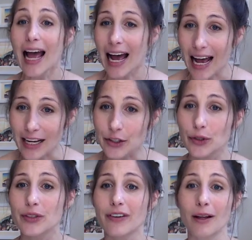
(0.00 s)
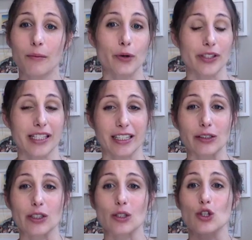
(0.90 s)
as you develop more
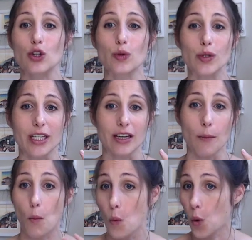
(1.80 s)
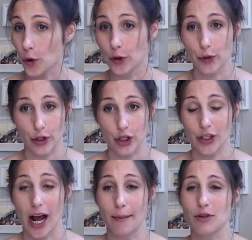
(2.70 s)
skills, choosing more nutritious
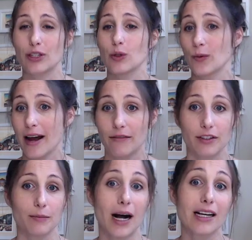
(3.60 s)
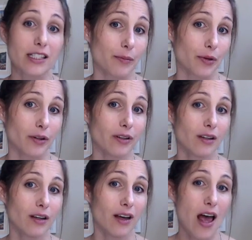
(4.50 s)
options whenever possible,
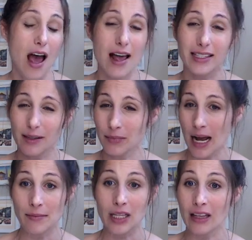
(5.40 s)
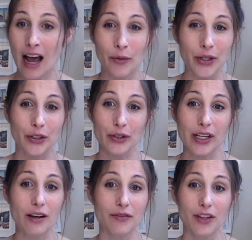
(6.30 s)
and sometimes allowing
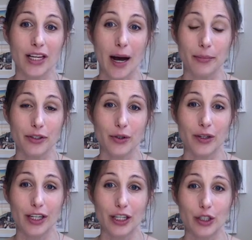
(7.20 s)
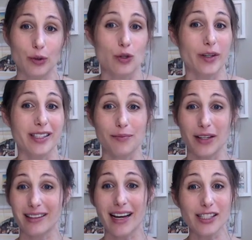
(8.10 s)
yourself the opportunity to enjoy
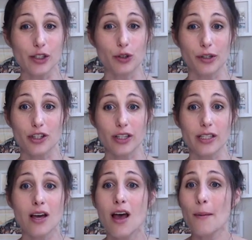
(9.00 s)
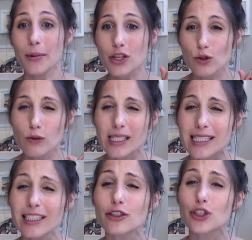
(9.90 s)
something less nutritious, but you
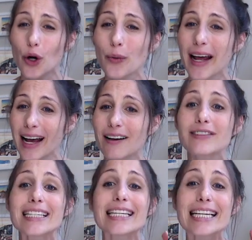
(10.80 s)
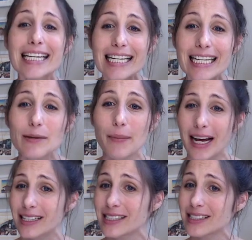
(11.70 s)
still don't have to eat it
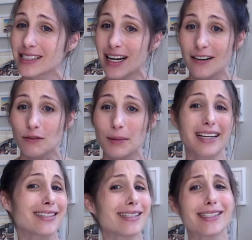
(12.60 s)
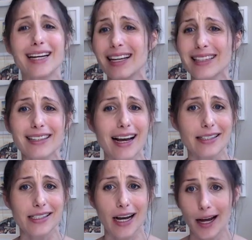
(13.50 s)
past stuff, because it's not the
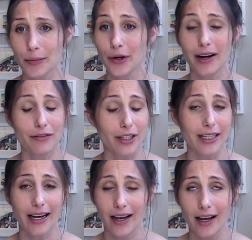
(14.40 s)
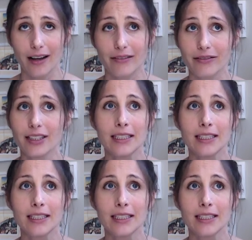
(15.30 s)
last time you're ever going to have